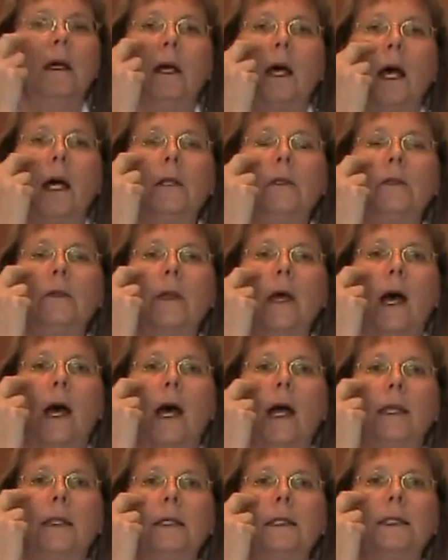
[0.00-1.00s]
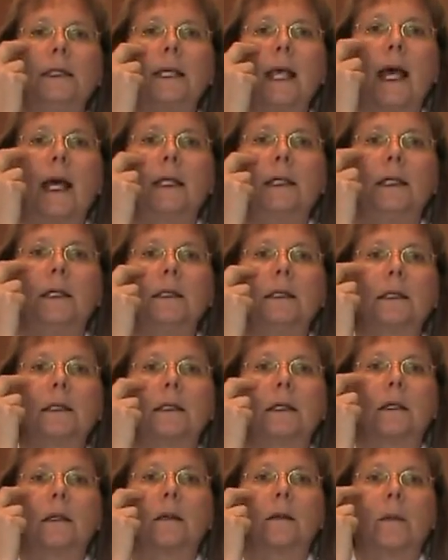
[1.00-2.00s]
Under the eye, the sadness.
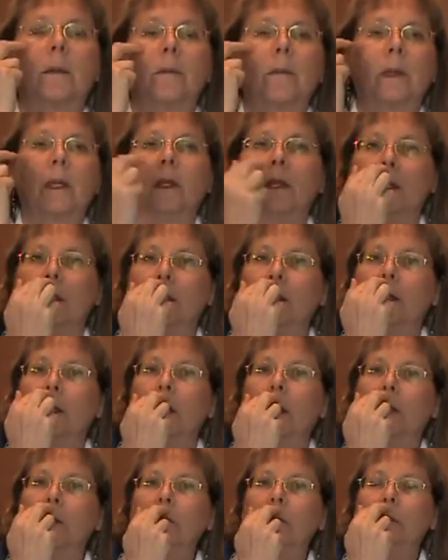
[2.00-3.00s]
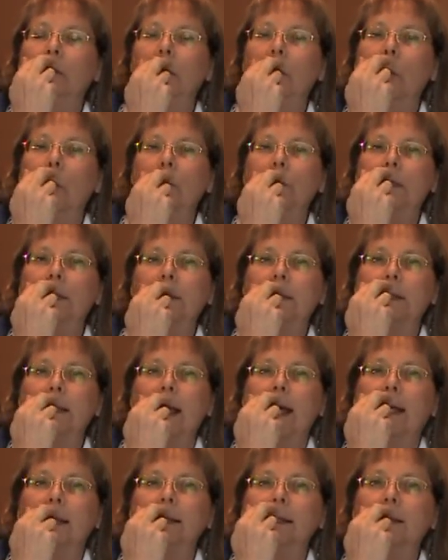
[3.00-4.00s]
Under the nose, the
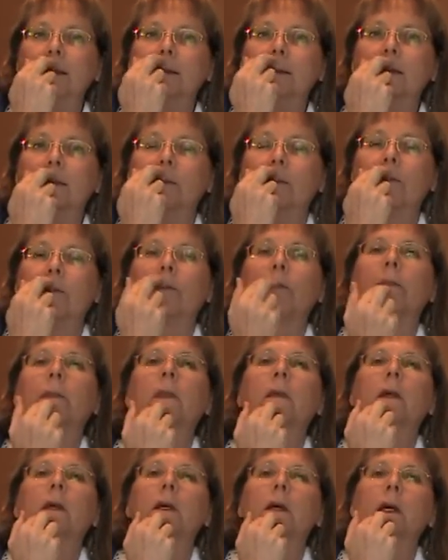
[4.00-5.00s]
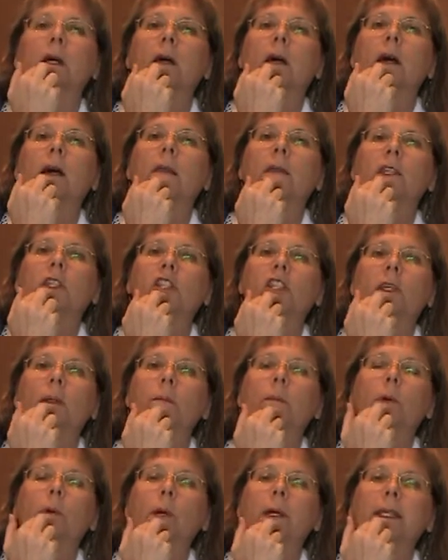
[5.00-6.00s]
sadness. On the
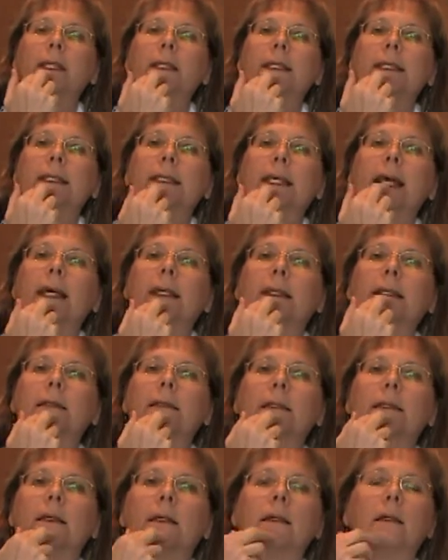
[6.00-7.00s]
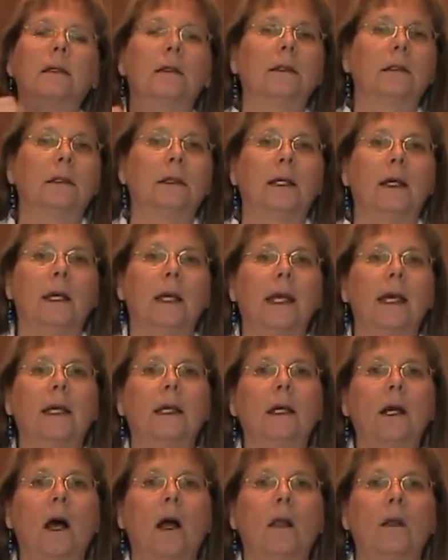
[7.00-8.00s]
chin point, this sadness.
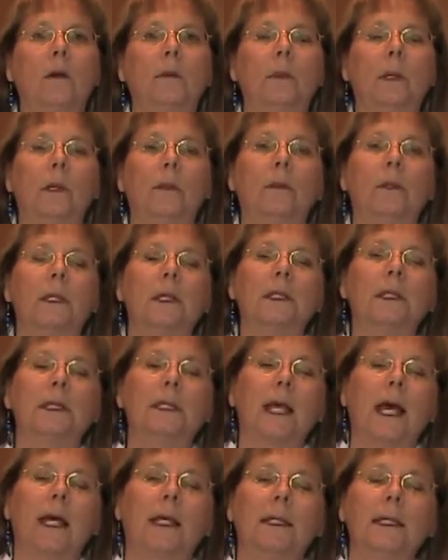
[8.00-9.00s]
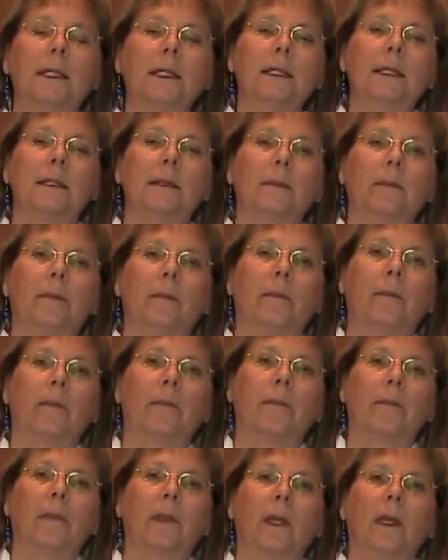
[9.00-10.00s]
And collarbone, this sadness.
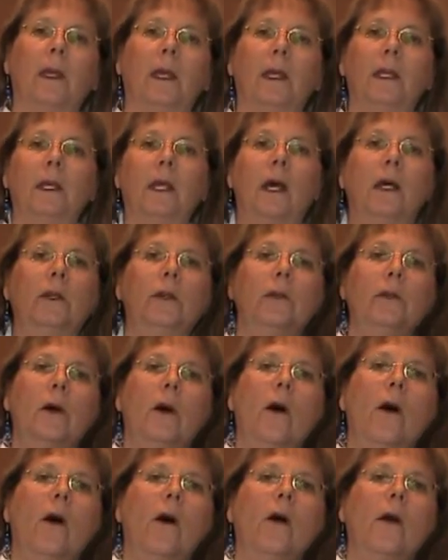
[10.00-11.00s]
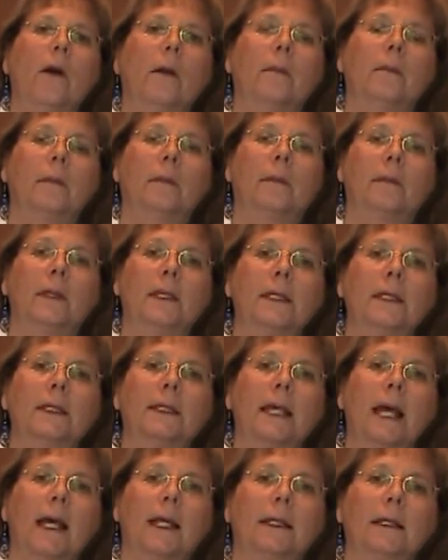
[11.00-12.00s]
And under the arm, this
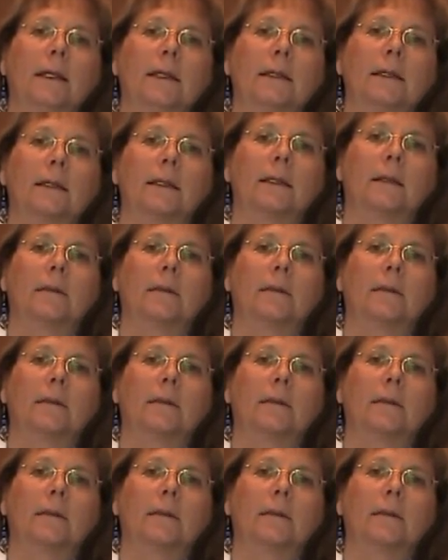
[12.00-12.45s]
sadness.